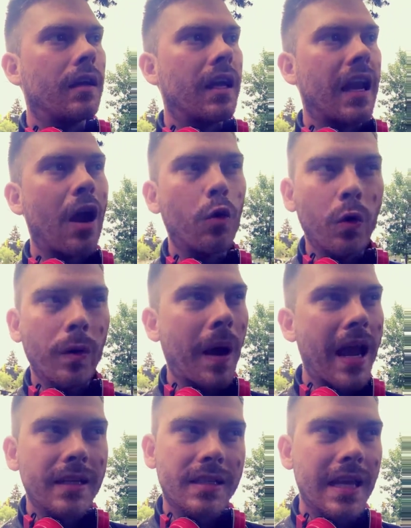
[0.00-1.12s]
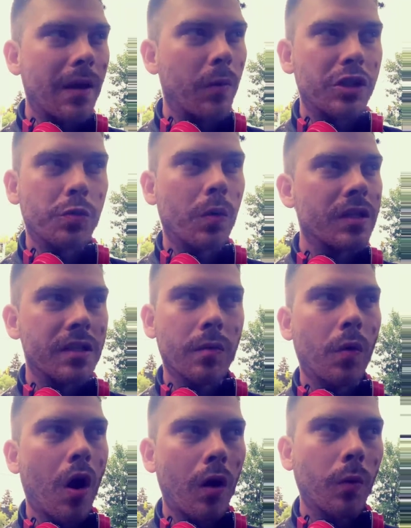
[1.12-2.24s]
And who am I to say which one's the
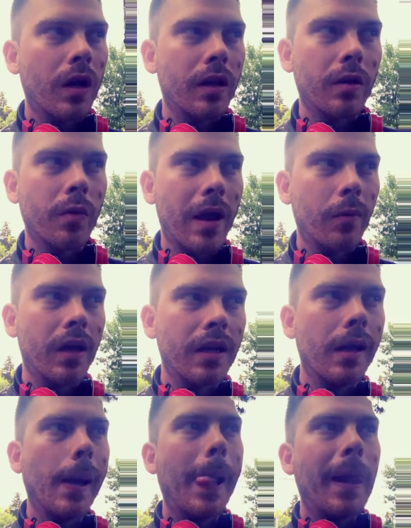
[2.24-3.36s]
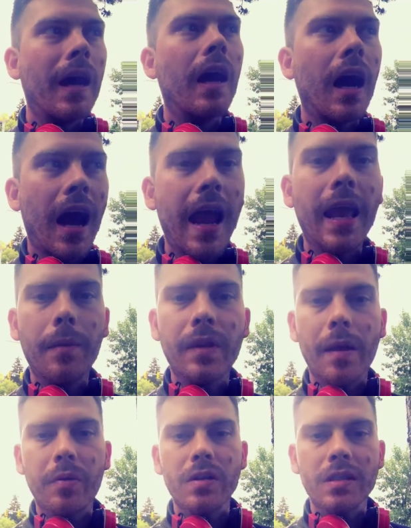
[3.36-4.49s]
wrong one and the right one? I am
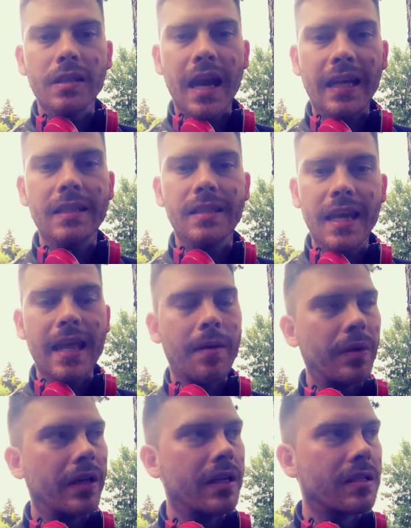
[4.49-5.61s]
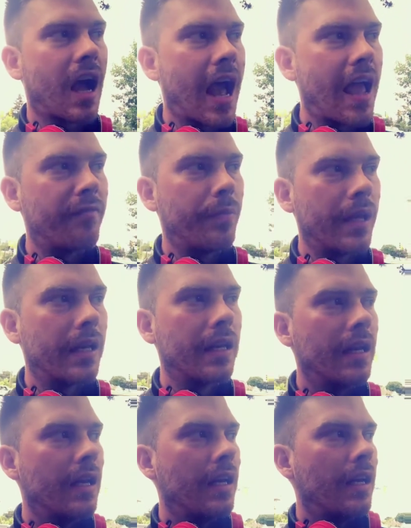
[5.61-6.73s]
that person that can say that because I've been
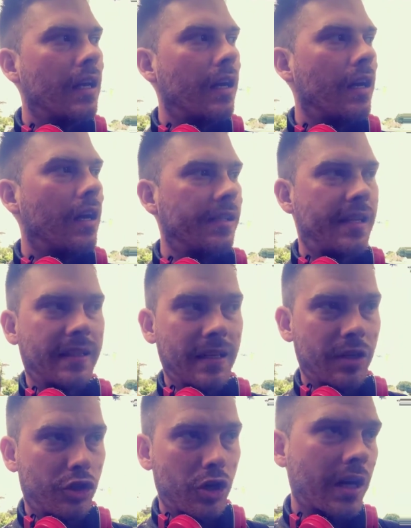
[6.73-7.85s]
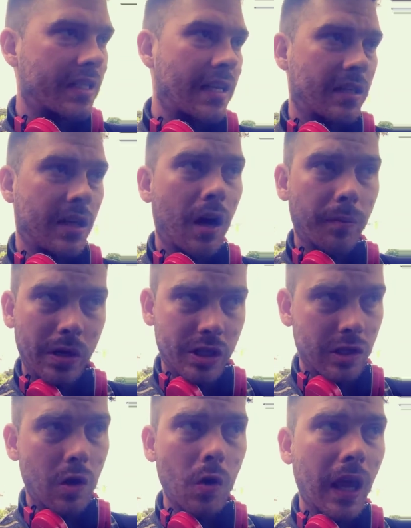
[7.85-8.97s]
addicted to drugs as a young
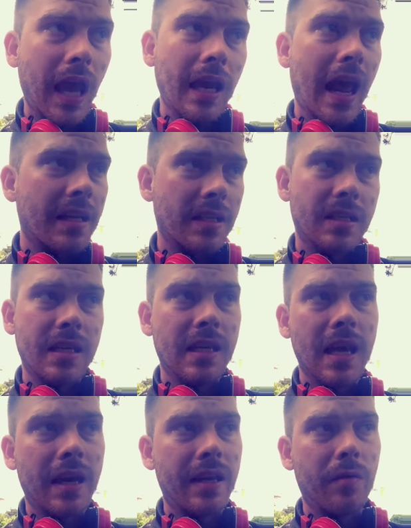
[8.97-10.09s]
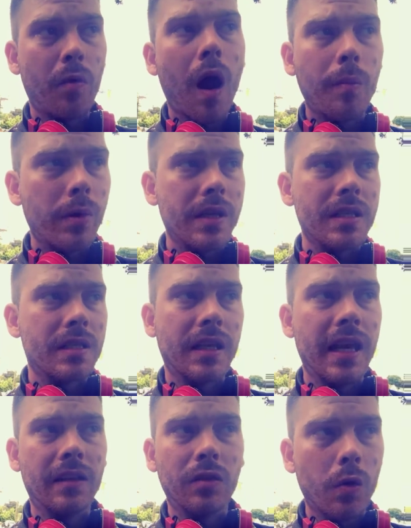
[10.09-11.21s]
person, cocaine, ecstasy. I did robberies and
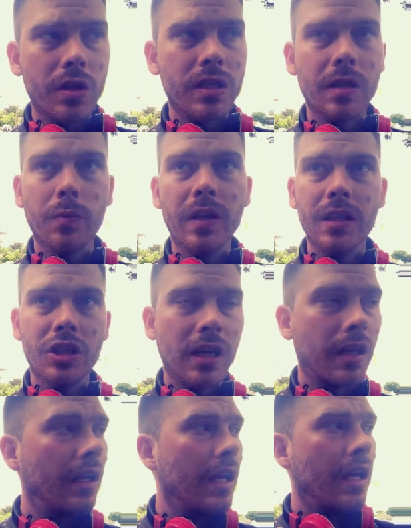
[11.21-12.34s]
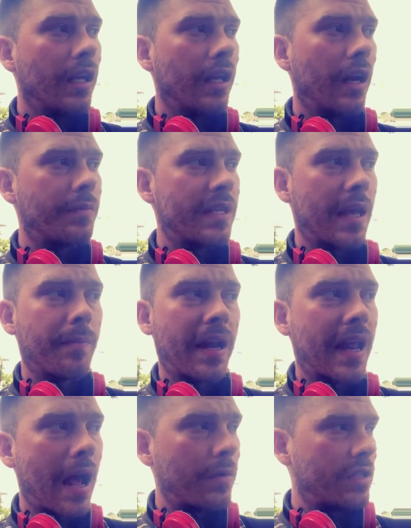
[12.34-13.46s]
kicked doors in, went to jail. You know what I'm saying? My
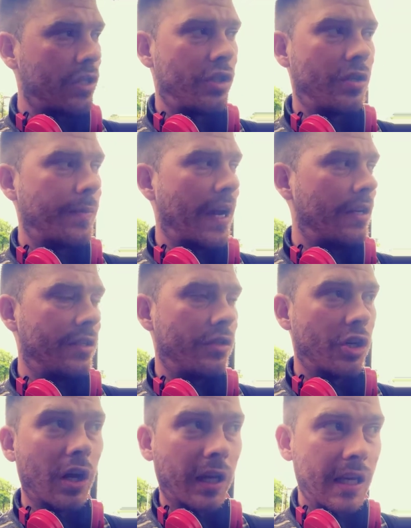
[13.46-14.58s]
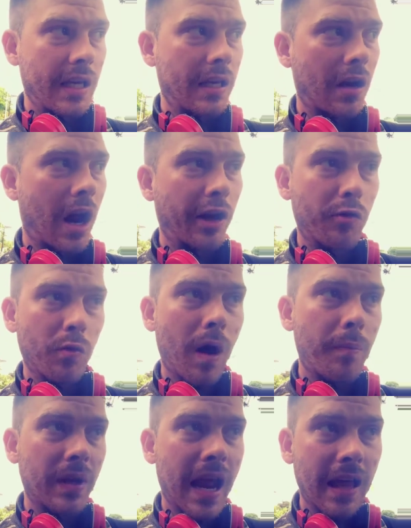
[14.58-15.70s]
dad was my junkie. You know, I grew
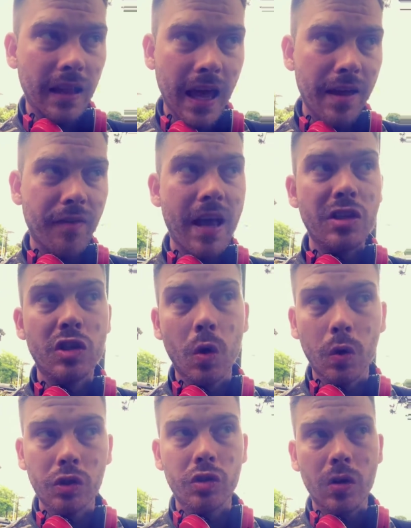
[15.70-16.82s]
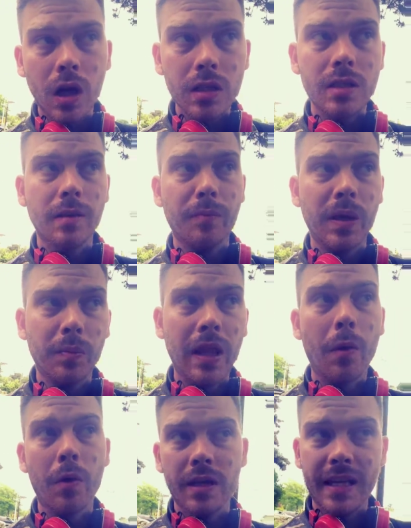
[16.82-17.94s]
up in that life. I sold drugs to people
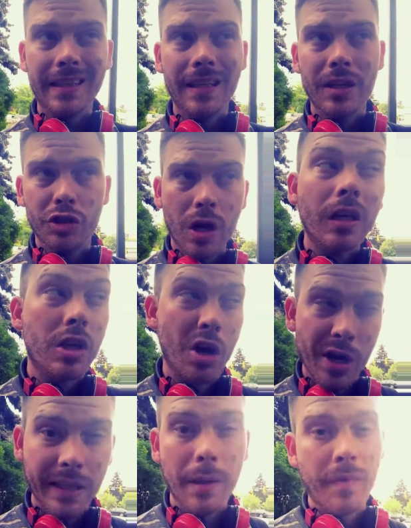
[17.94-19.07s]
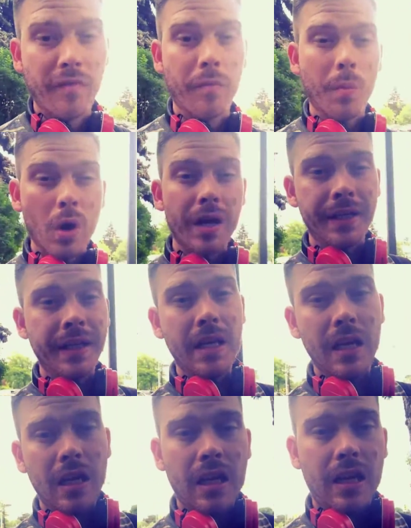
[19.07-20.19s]
that were addicted to drugs, hurting them even more.
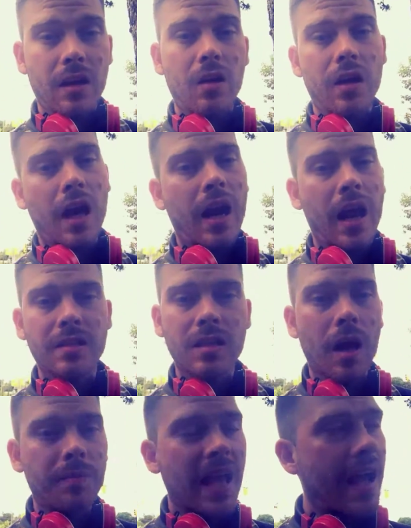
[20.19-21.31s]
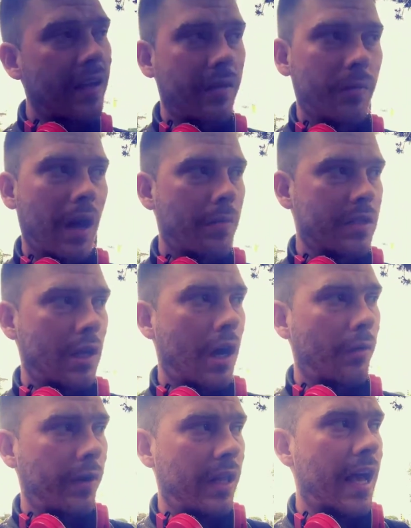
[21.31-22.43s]
You know, and I stopped that when I was
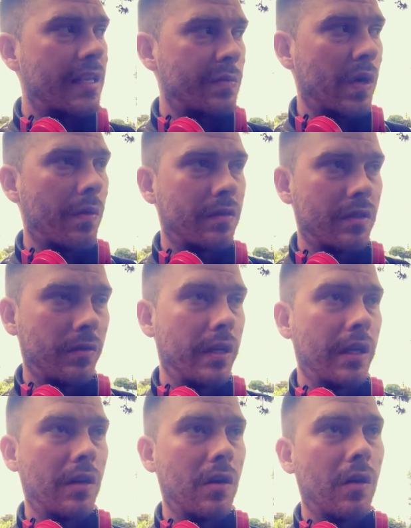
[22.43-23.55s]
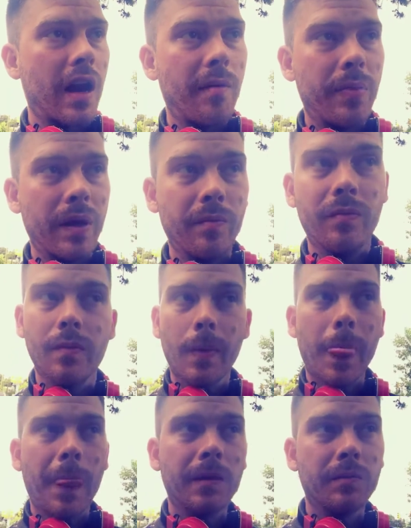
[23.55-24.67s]
young, realizing what I was doing, you know, and I've been
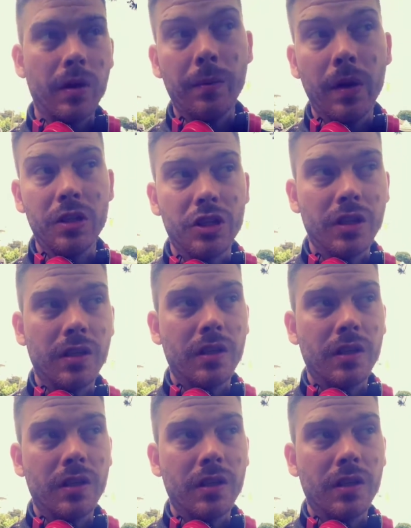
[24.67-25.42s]
pretty much,